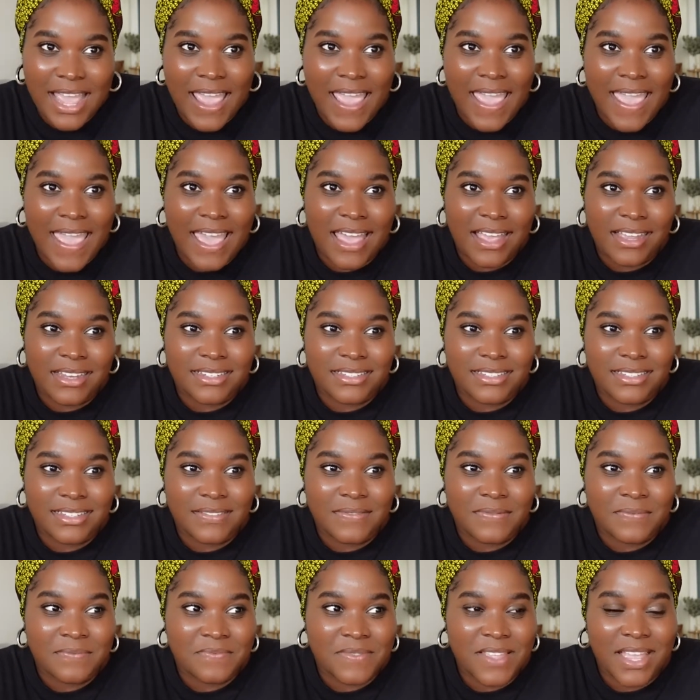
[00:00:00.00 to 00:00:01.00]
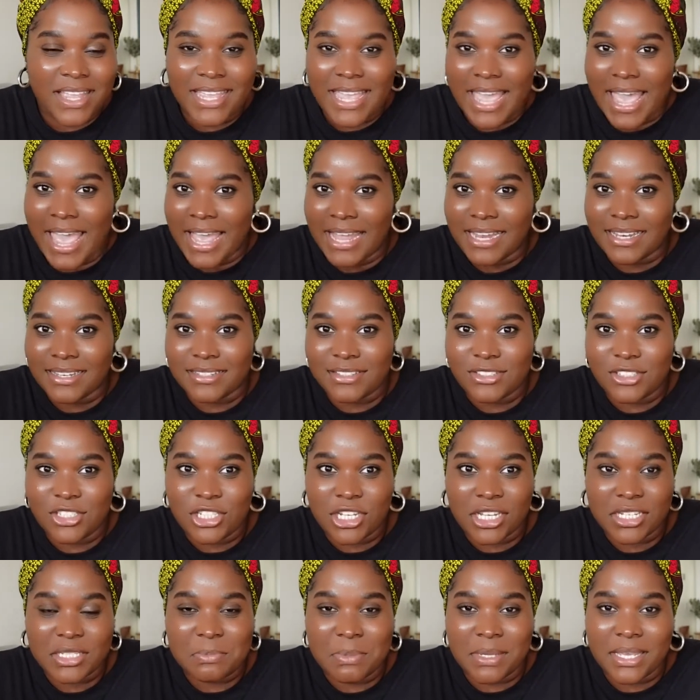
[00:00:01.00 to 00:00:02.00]
And again,
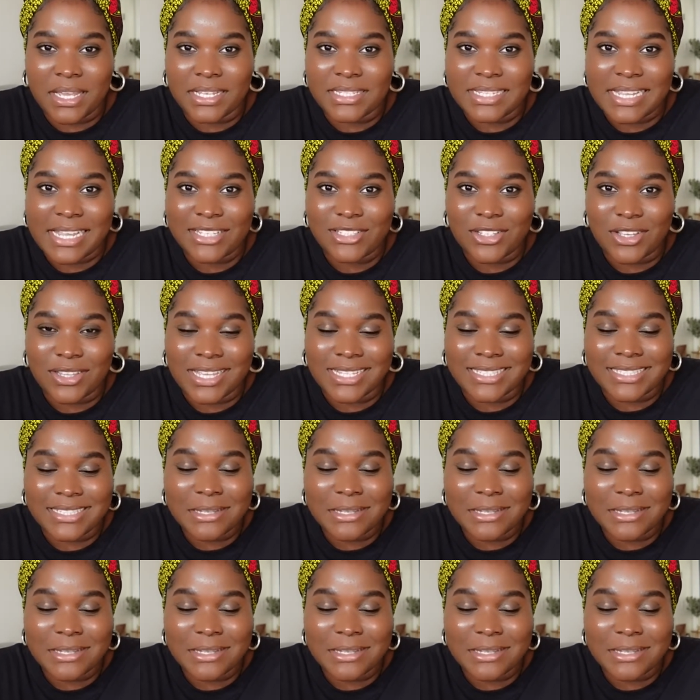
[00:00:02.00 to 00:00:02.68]
just because I saw that